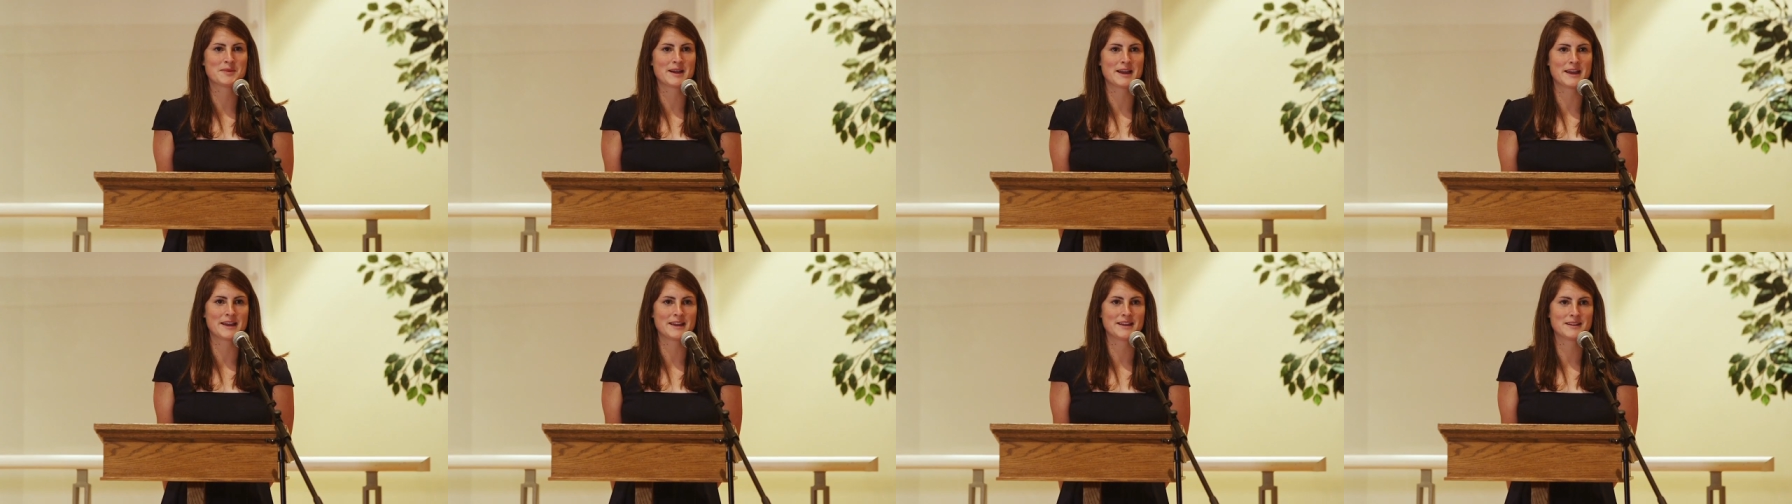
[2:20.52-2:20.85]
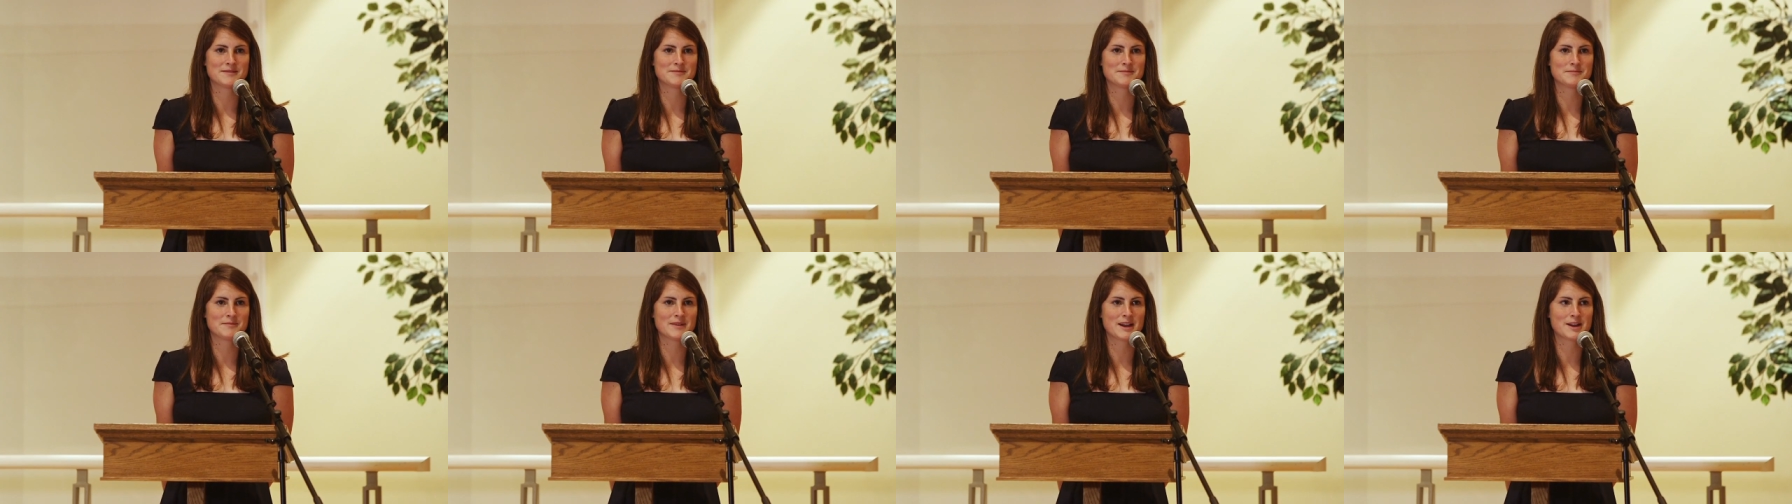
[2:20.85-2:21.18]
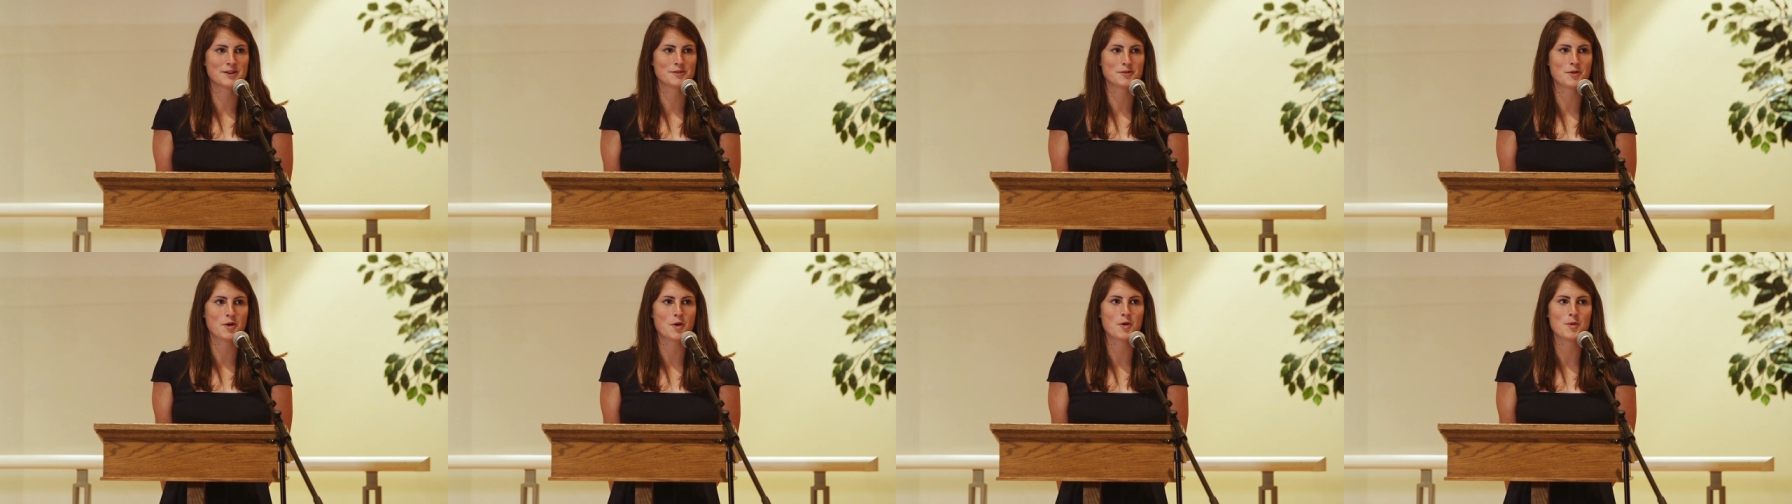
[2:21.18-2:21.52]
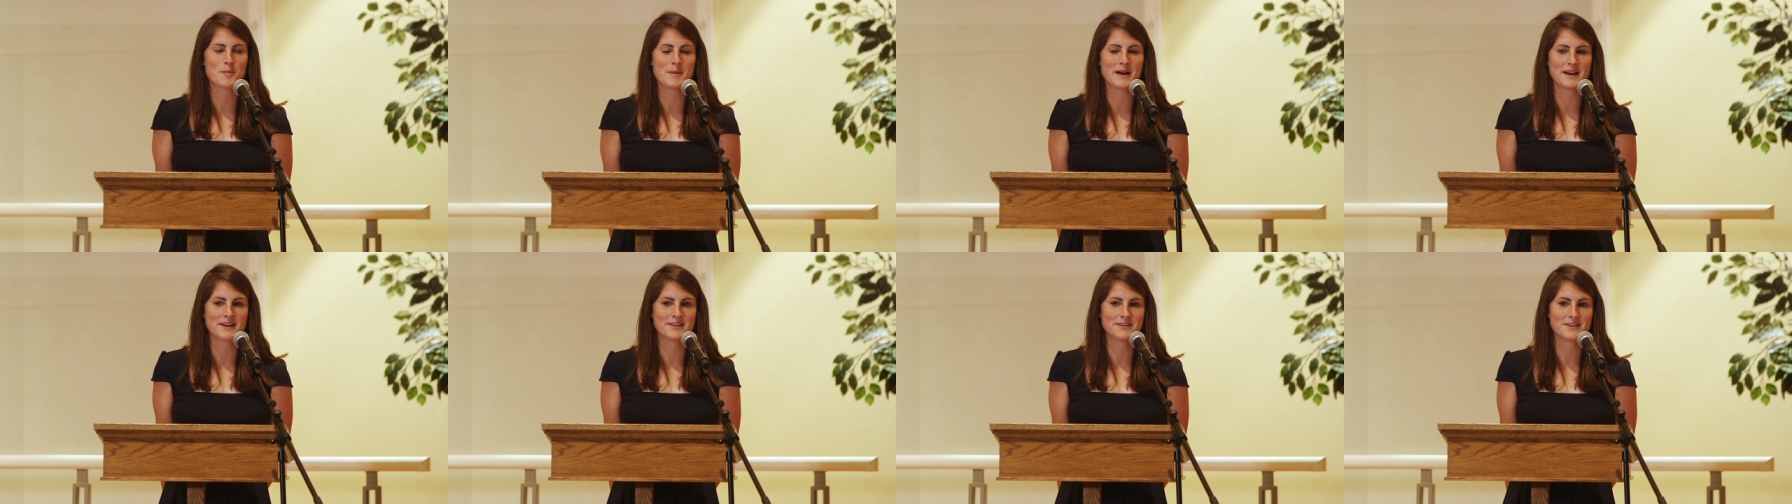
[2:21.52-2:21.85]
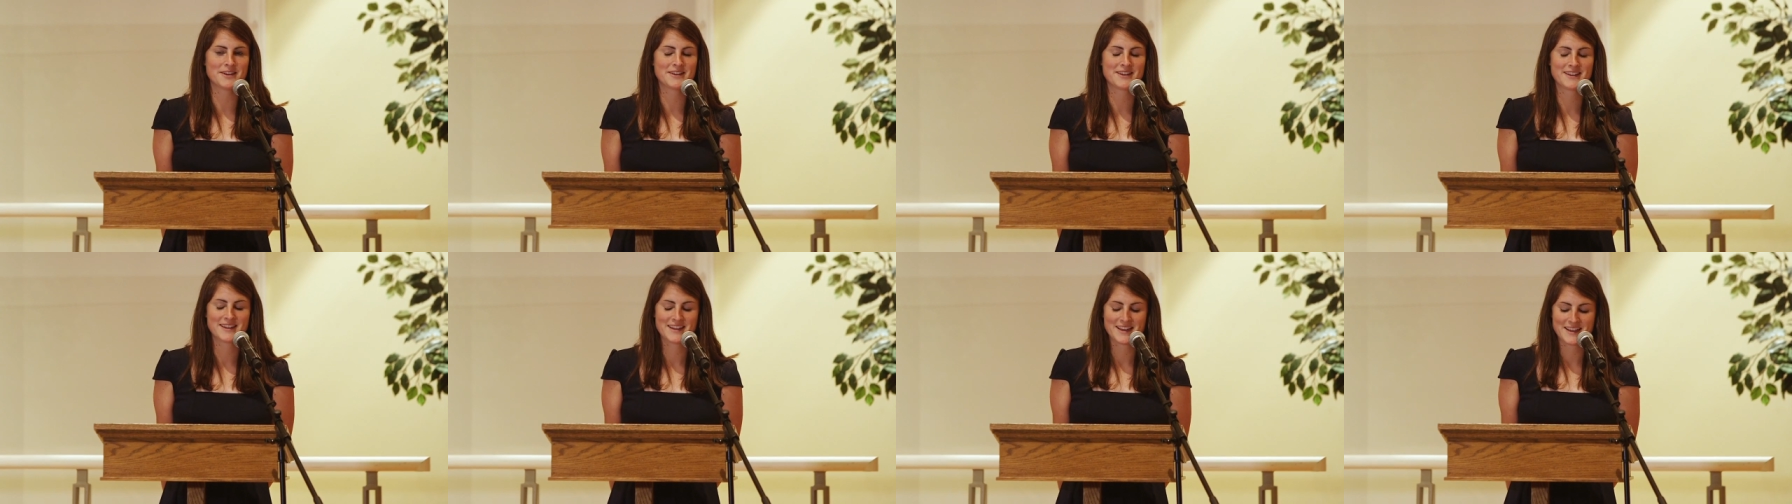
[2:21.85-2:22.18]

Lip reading: my role model,